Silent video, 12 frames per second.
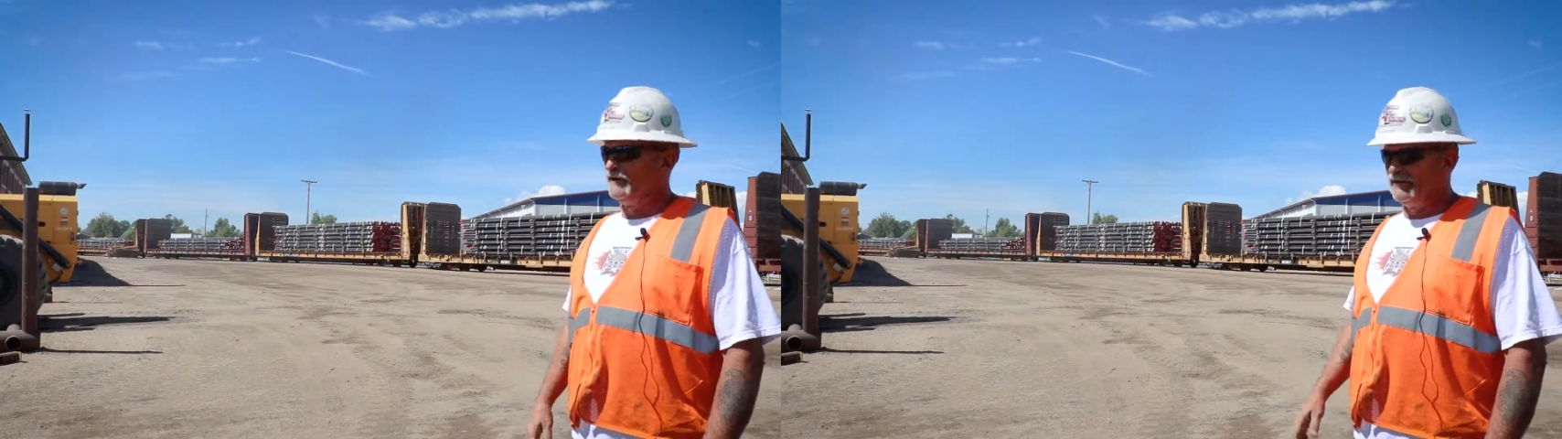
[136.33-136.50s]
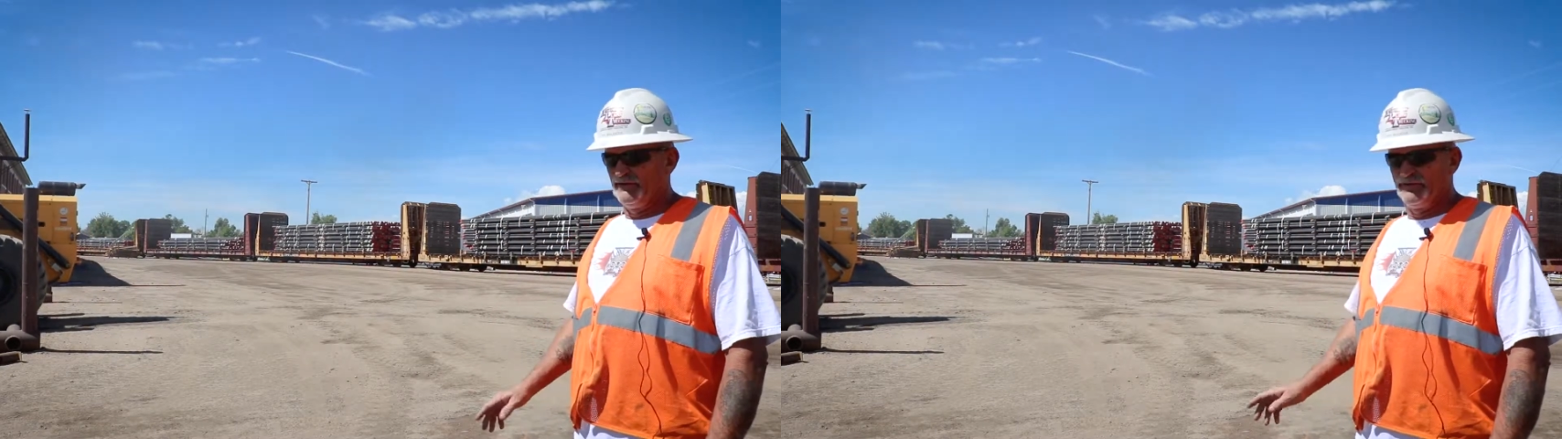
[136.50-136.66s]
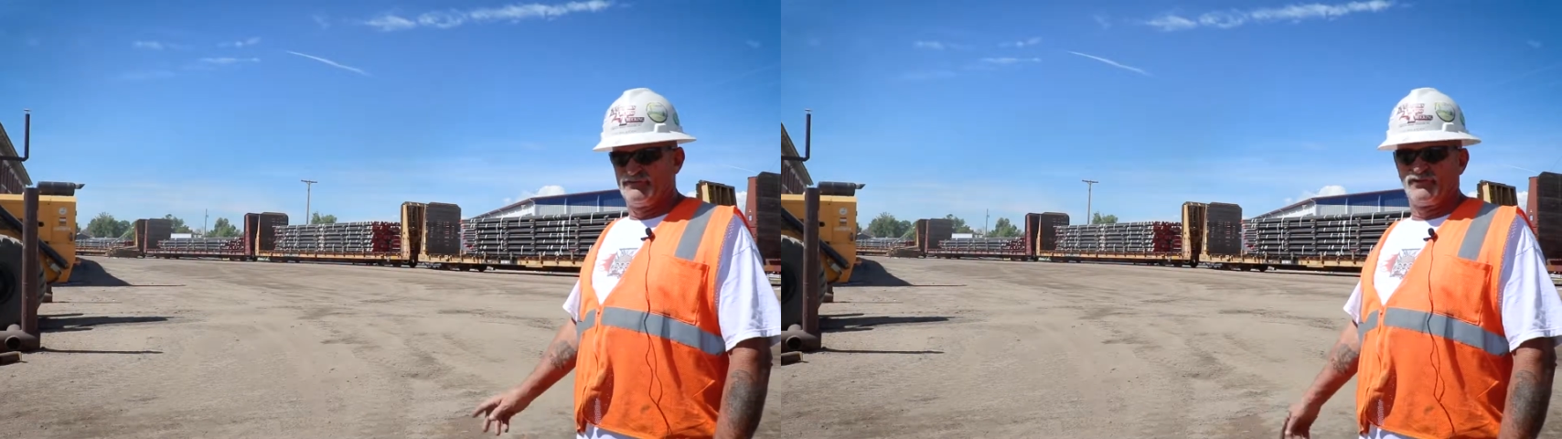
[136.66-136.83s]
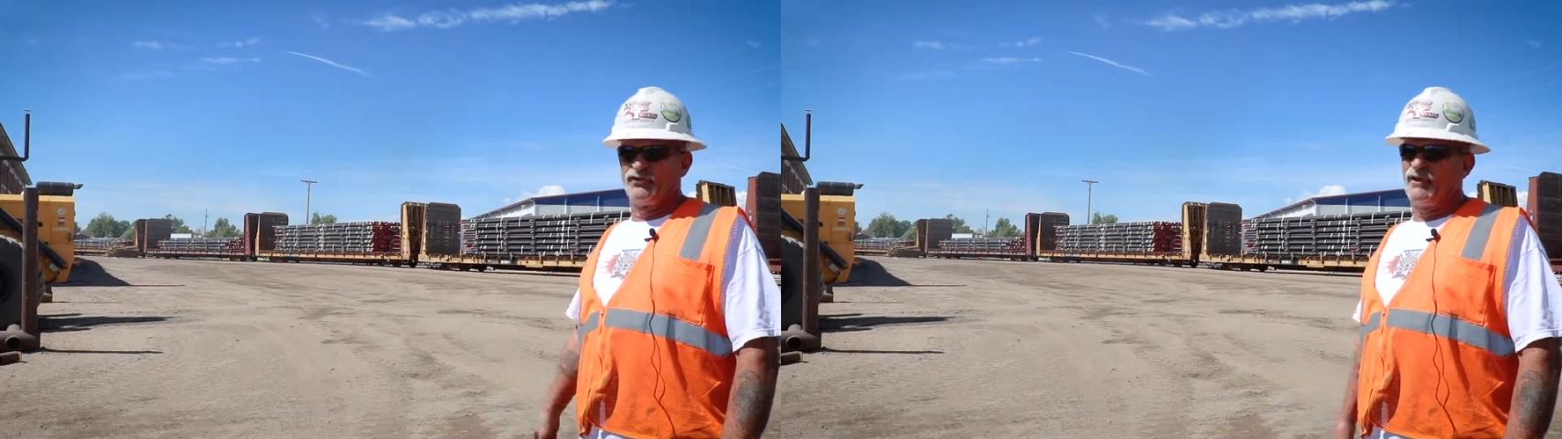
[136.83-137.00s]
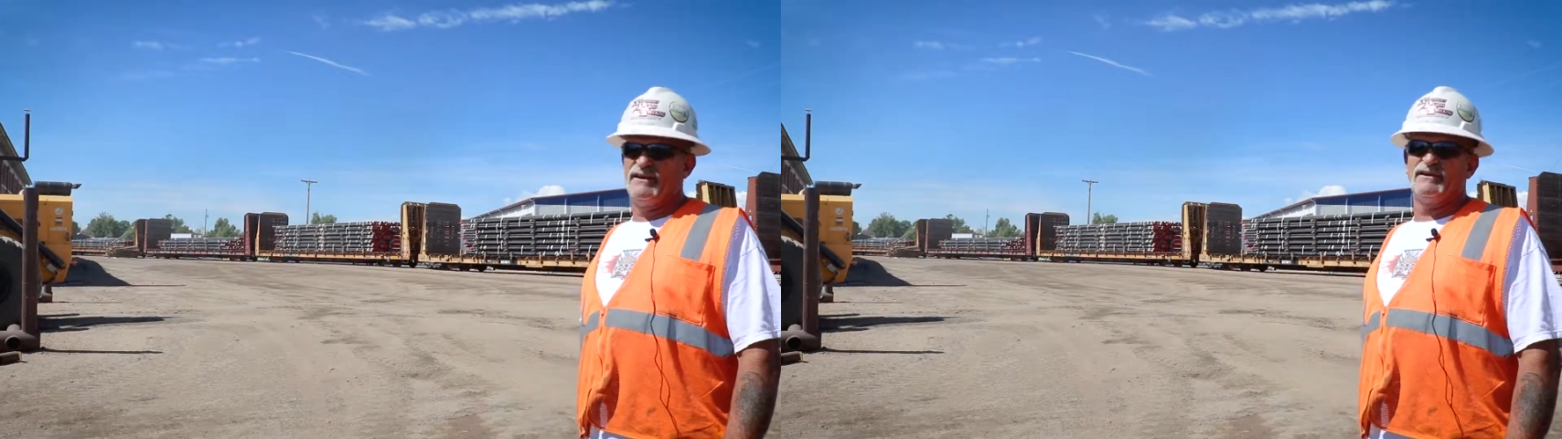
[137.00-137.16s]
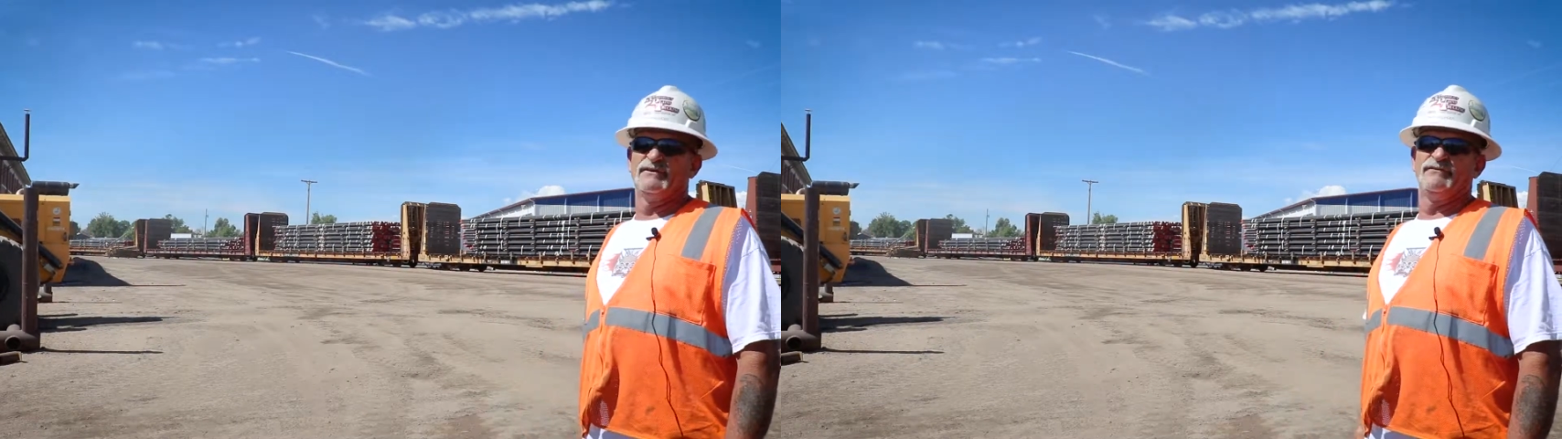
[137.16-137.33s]
It is a
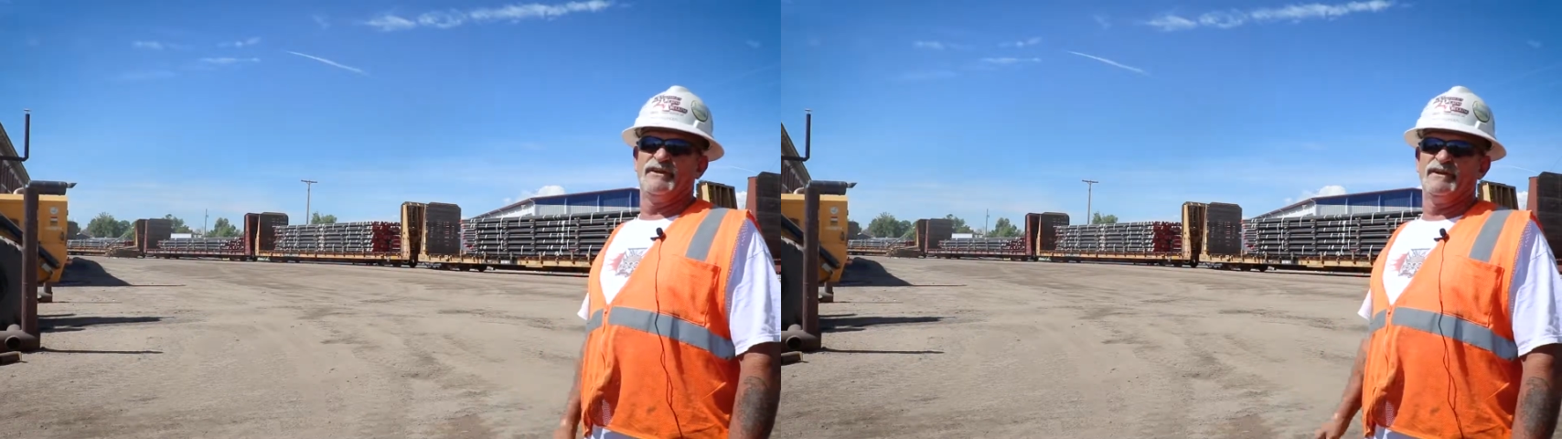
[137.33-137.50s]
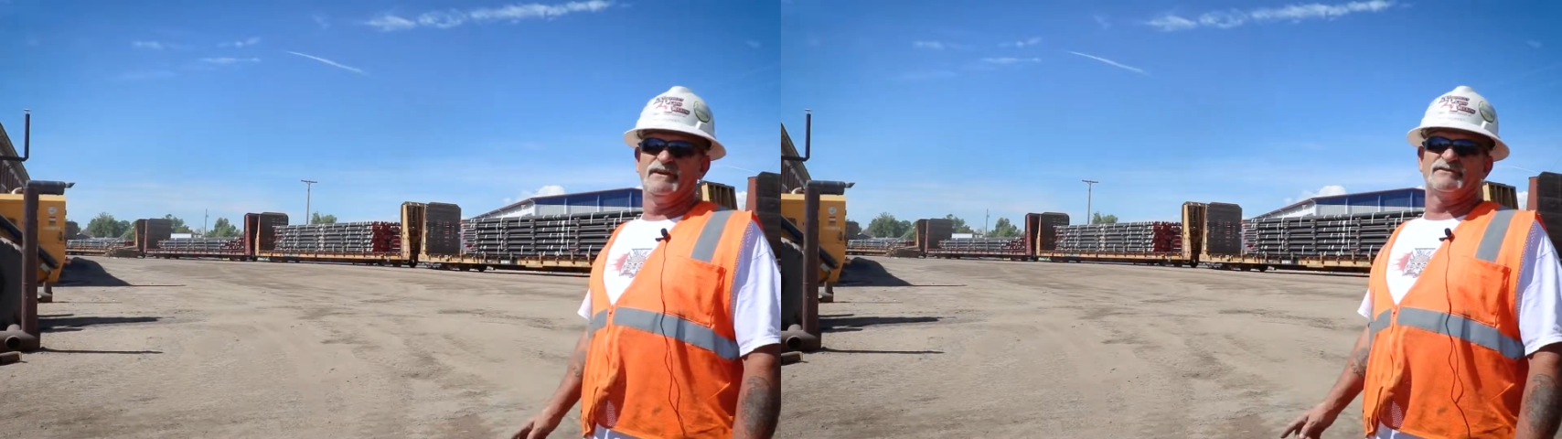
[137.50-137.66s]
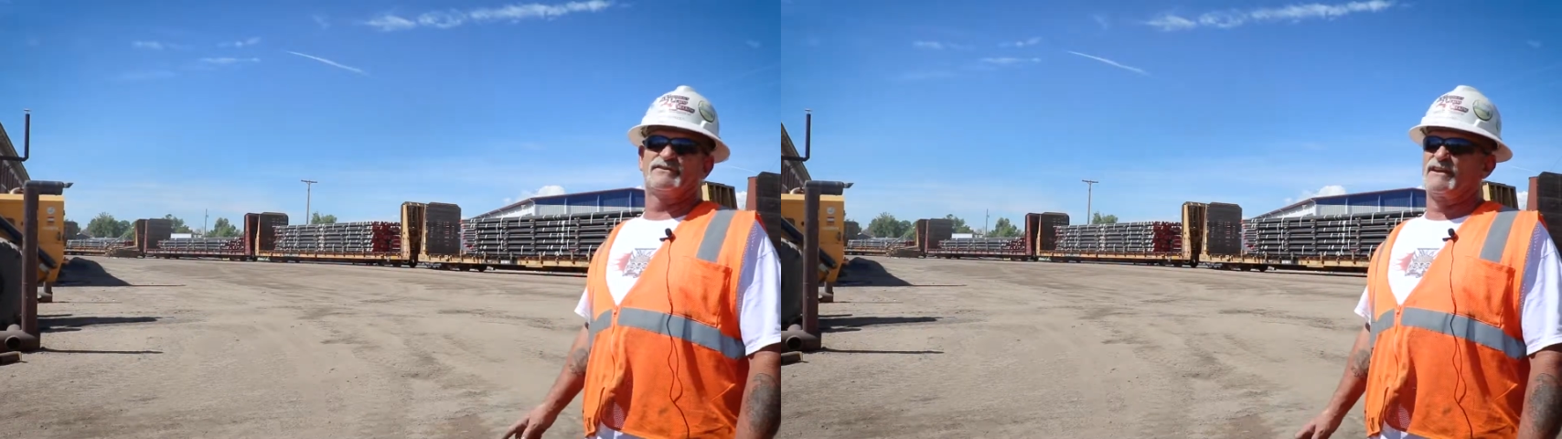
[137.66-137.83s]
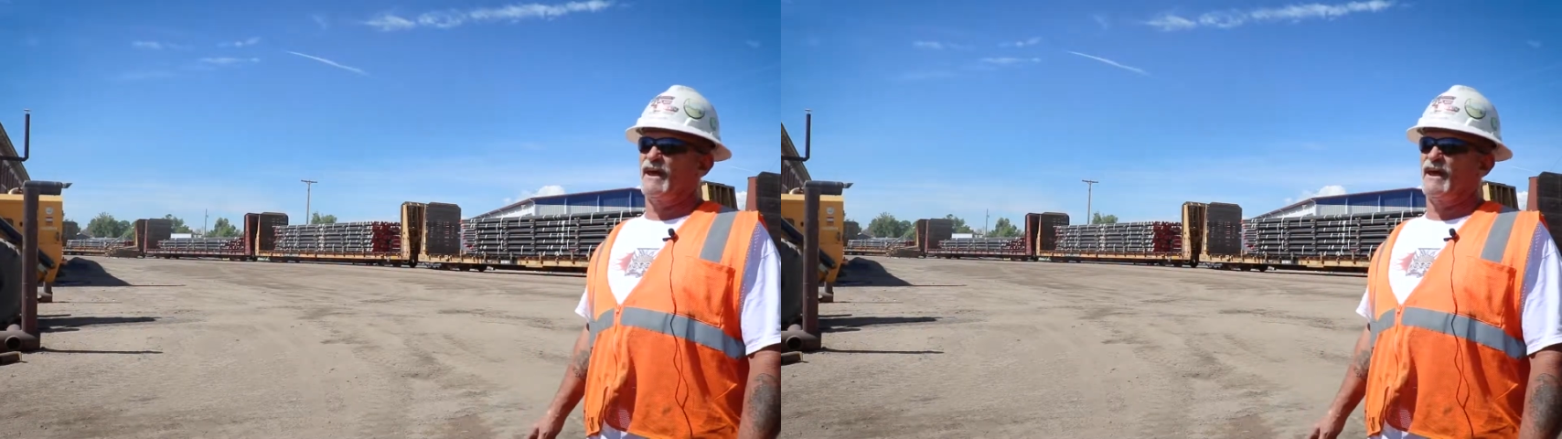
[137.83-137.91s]
great convenience to